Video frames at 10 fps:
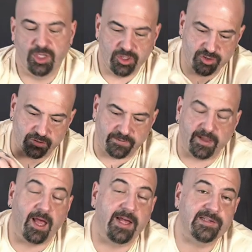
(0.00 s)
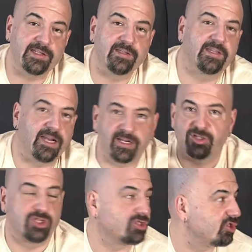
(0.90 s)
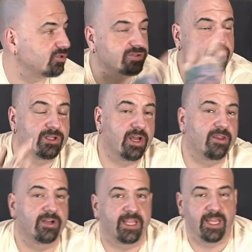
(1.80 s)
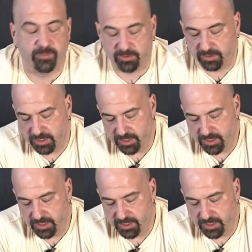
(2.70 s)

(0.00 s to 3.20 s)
So if I lost it, then I could just use the other cable.